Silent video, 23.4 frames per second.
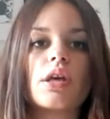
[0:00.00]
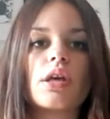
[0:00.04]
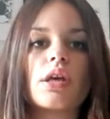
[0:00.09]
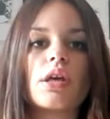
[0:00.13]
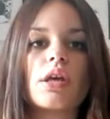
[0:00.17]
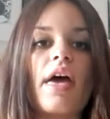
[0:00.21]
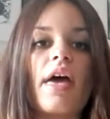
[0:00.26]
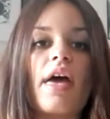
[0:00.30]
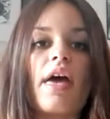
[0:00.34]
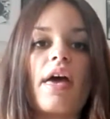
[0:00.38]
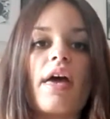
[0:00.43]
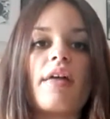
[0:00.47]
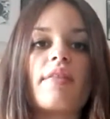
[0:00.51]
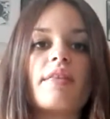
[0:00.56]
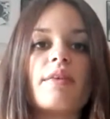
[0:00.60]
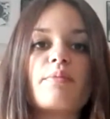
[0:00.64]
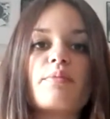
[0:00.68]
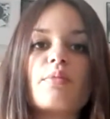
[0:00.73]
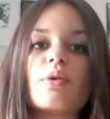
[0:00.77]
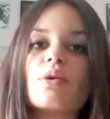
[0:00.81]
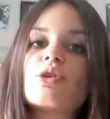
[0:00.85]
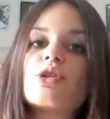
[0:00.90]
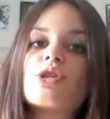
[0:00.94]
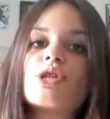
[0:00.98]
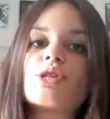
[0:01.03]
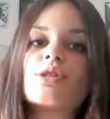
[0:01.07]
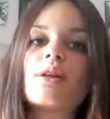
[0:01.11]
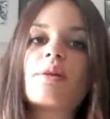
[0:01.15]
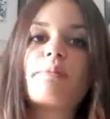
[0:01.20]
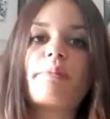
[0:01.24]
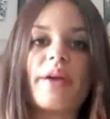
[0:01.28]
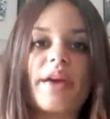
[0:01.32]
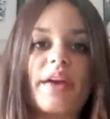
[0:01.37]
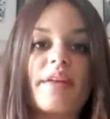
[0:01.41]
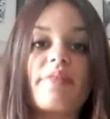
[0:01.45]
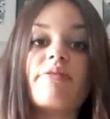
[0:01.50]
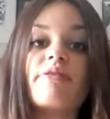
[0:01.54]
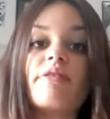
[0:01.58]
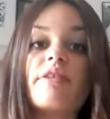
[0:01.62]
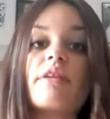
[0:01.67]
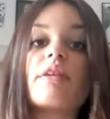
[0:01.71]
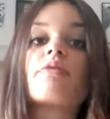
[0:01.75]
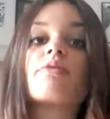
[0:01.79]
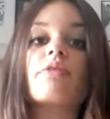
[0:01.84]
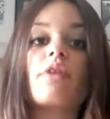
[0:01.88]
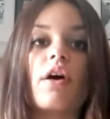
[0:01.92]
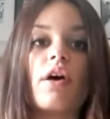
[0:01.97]
An emotional
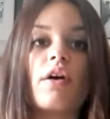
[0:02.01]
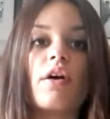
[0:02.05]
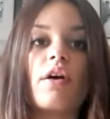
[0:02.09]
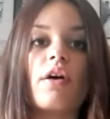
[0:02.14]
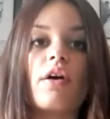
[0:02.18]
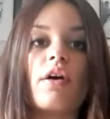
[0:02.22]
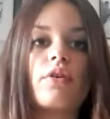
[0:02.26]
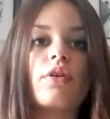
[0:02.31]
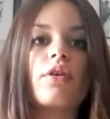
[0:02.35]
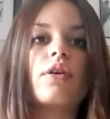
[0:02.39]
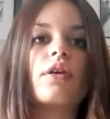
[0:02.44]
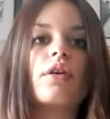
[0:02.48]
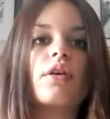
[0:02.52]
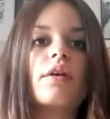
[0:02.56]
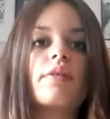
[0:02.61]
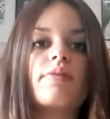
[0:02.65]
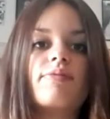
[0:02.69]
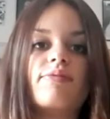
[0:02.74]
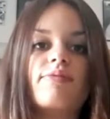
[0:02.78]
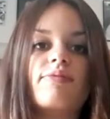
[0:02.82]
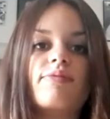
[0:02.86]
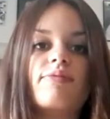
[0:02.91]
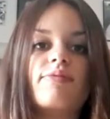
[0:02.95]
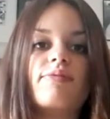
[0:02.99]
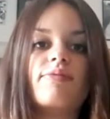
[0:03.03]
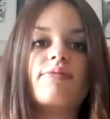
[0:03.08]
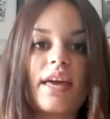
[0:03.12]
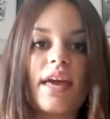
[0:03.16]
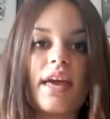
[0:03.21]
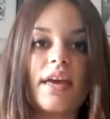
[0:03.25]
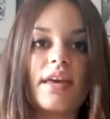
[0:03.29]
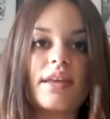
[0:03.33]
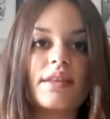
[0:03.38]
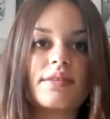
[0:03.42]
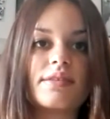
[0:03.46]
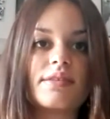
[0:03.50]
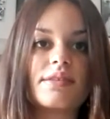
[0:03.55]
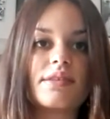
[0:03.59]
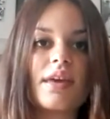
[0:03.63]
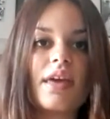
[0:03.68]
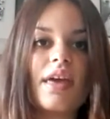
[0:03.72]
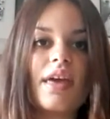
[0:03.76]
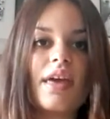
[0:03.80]
painting, therefore, delicate,